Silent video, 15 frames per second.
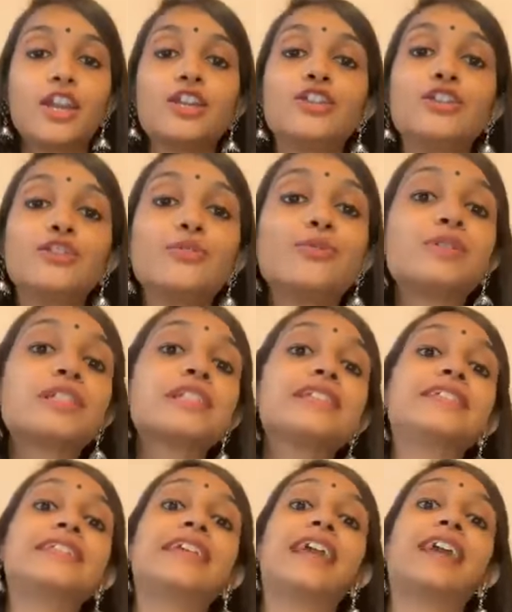uses
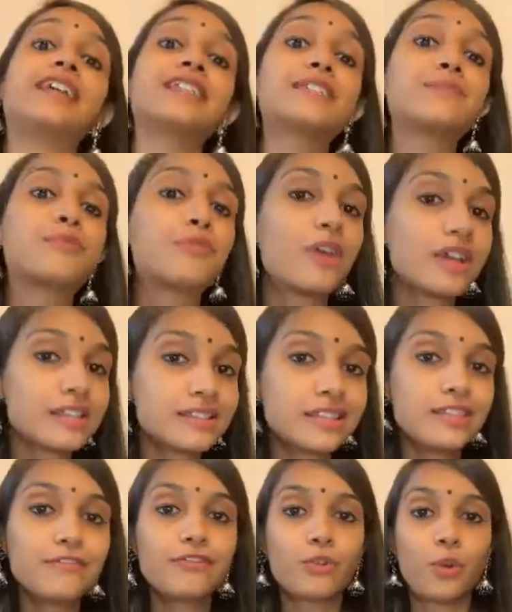the
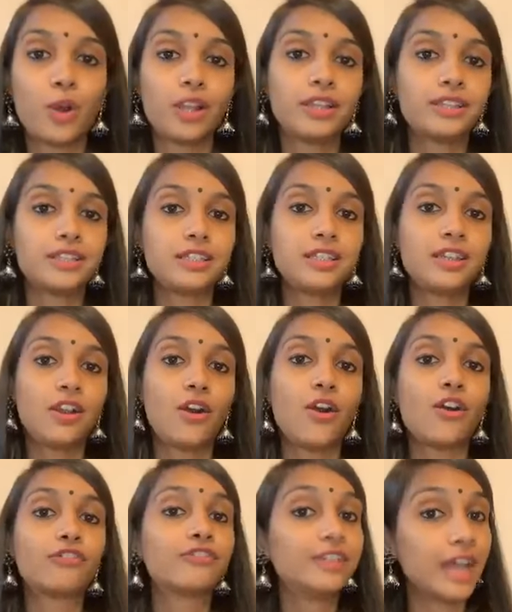expressive quality
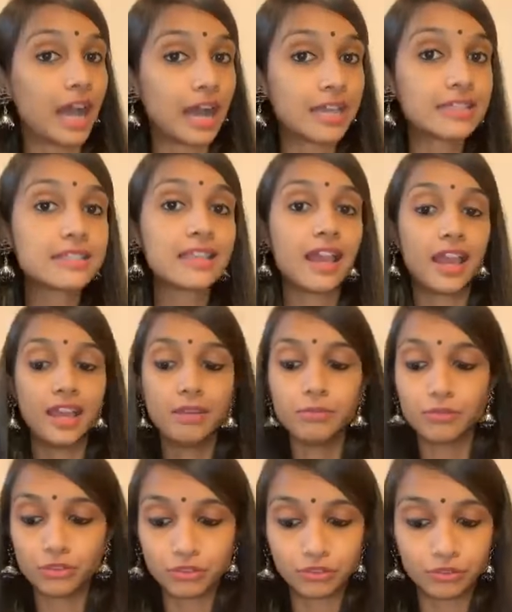of dance and
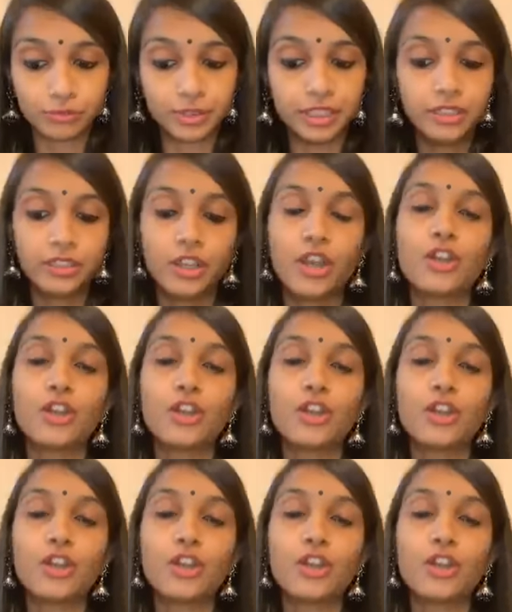movement